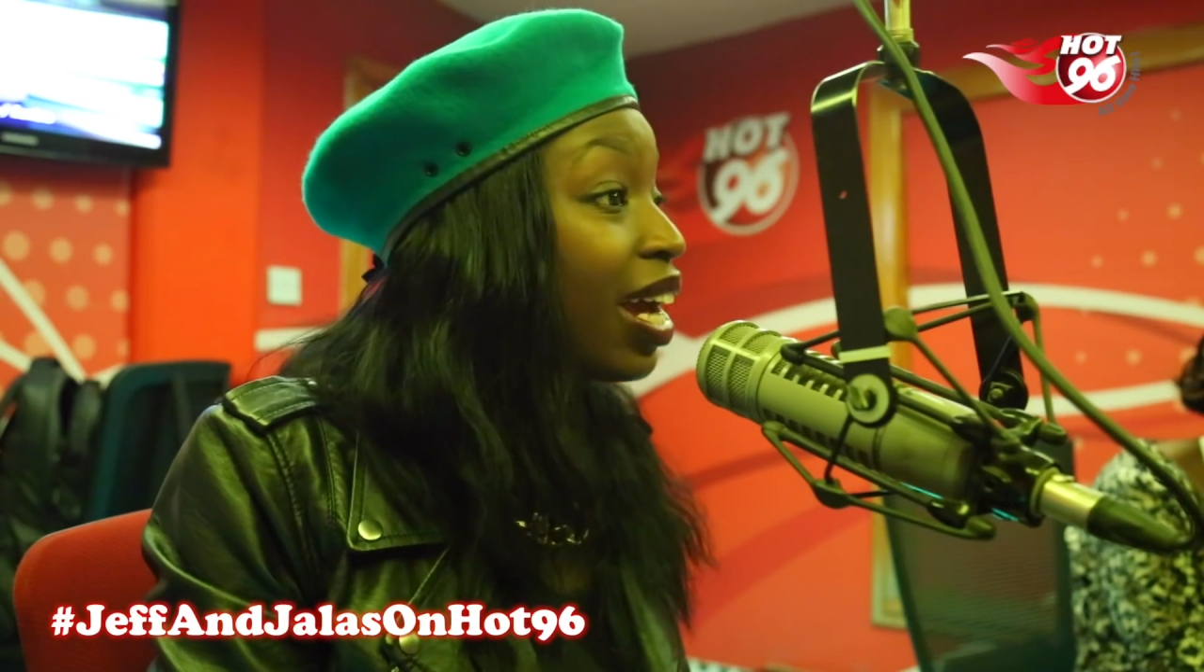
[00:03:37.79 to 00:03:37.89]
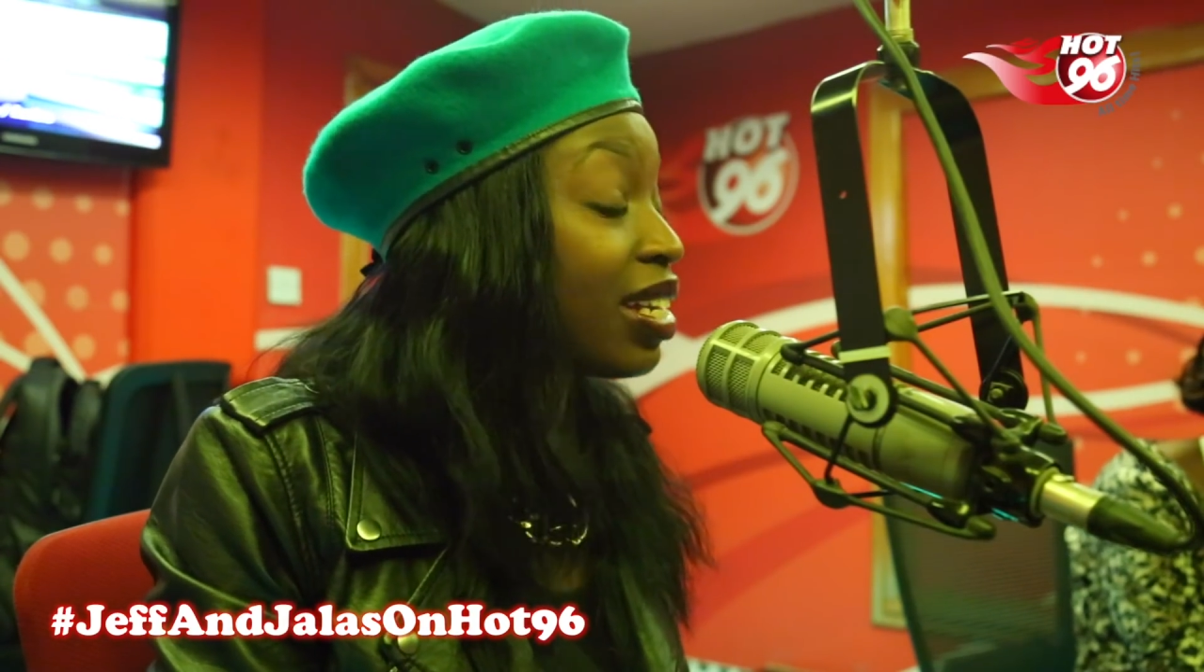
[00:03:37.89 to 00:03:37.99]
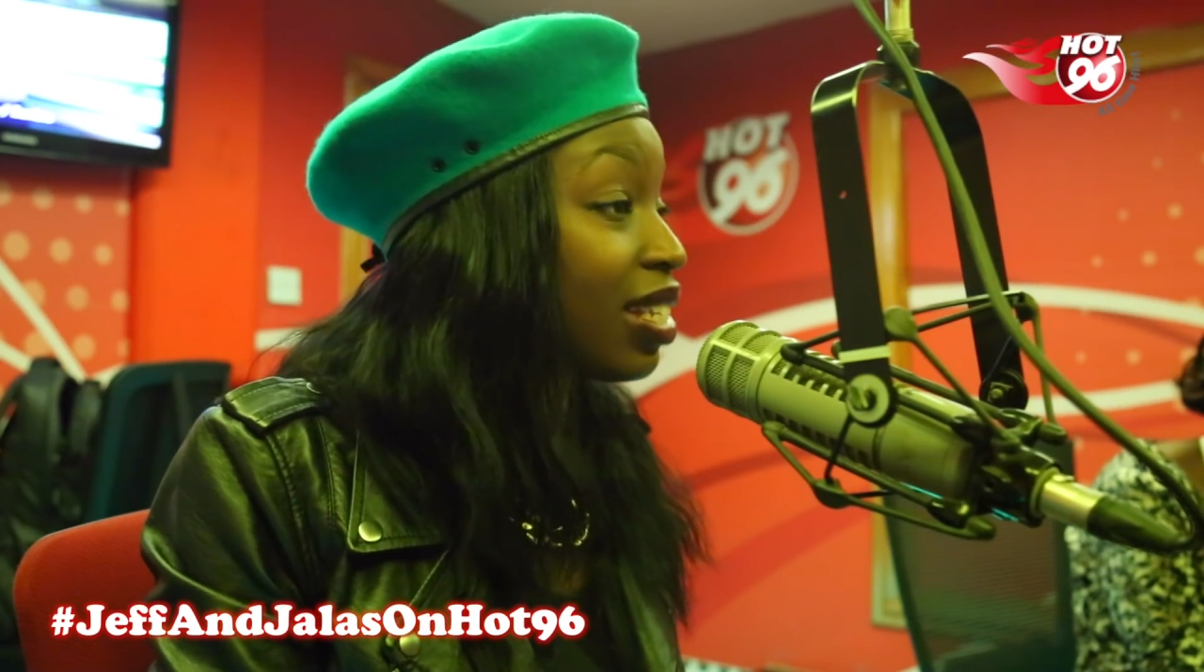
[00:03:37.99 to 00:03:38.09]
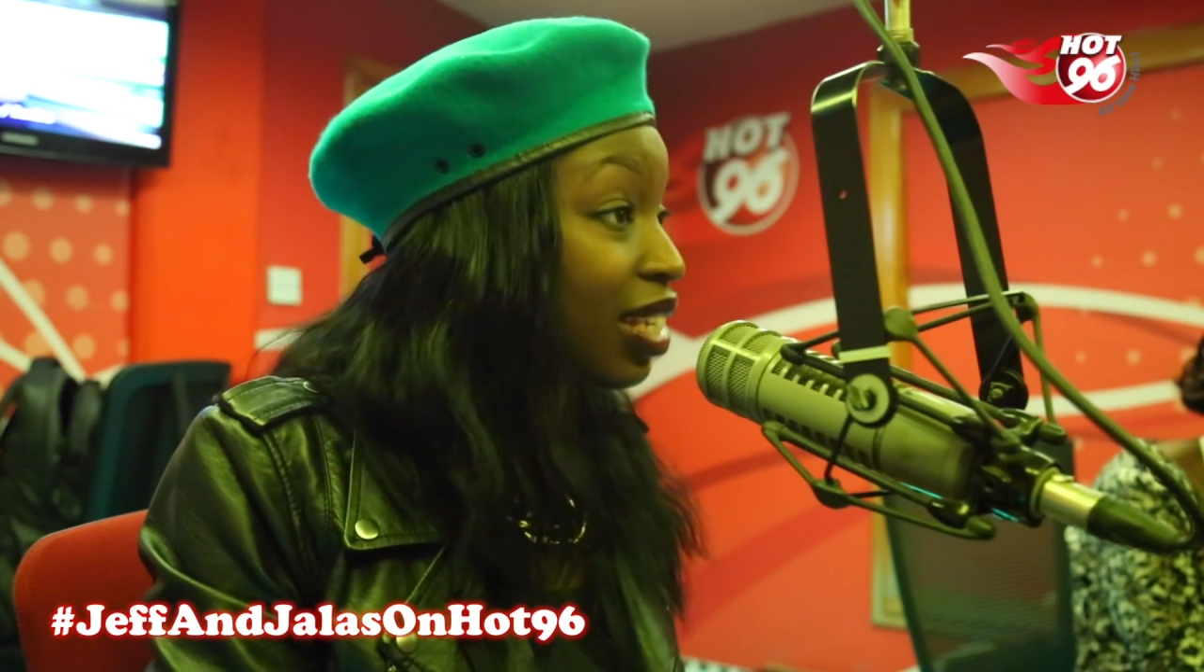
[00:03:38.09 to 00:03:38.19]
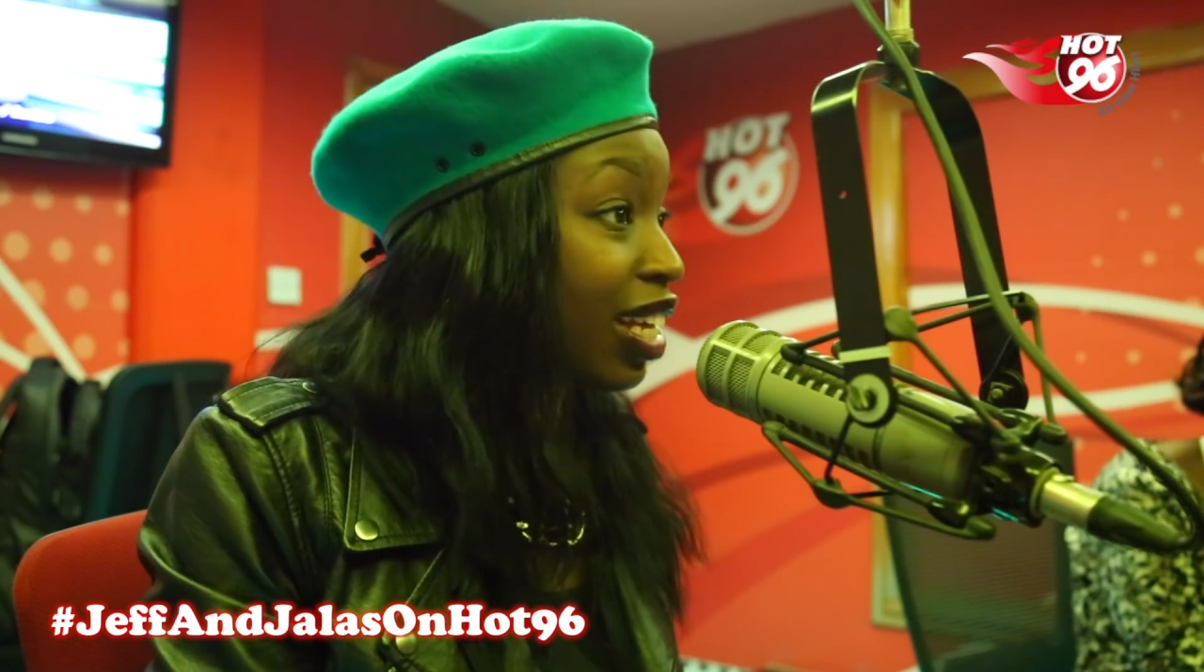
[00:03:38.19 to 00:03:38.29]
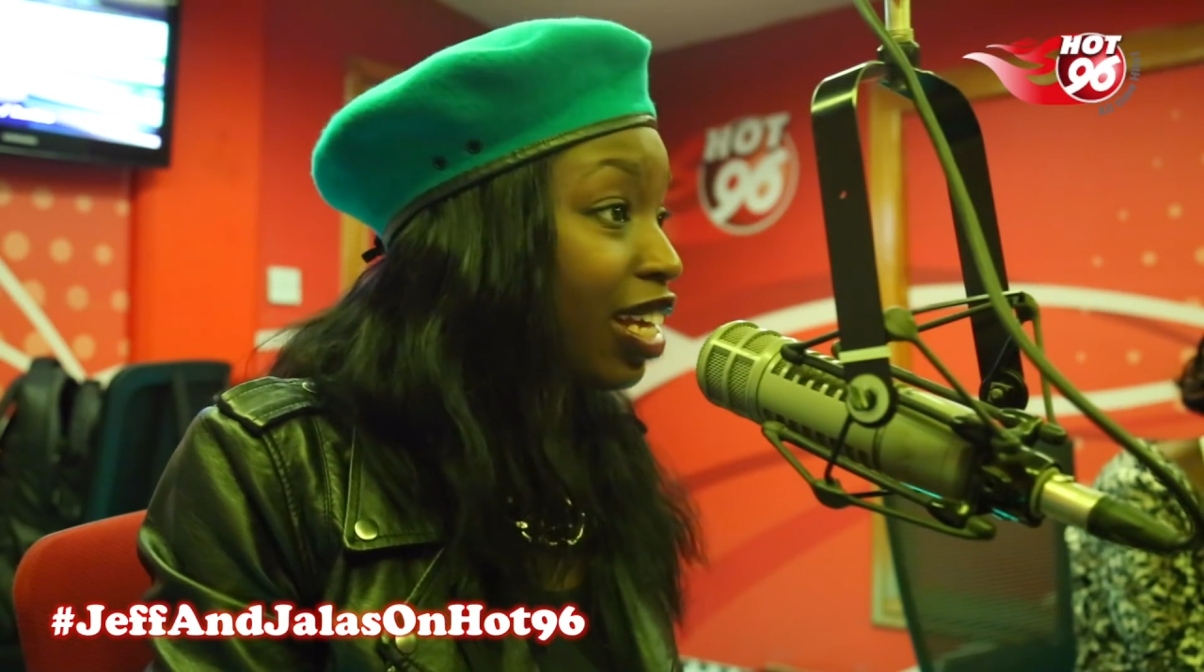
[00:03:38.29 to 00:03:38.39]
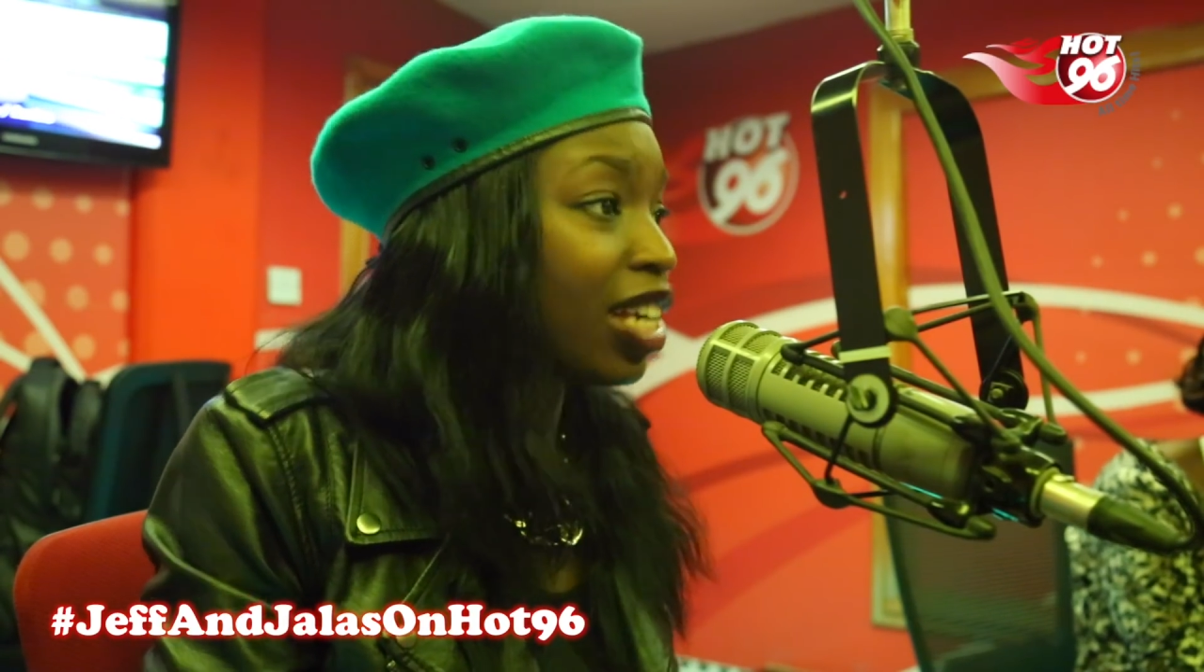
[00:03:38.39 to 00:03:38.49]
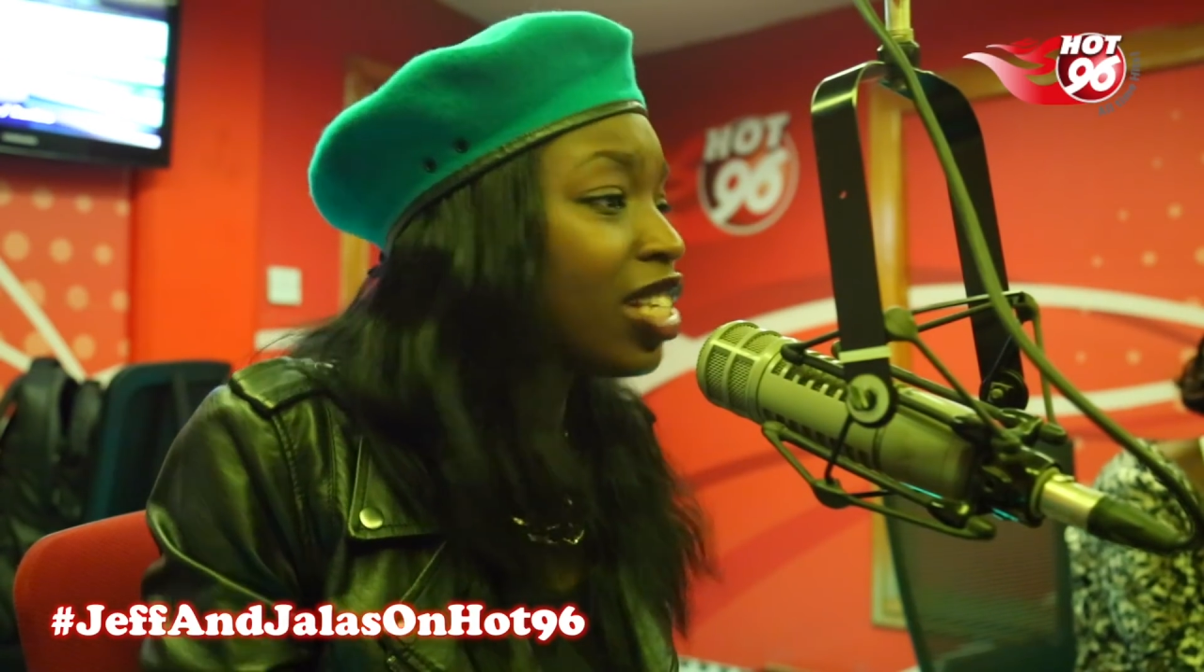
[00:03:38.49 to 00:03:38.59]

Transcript: artist in Kenya.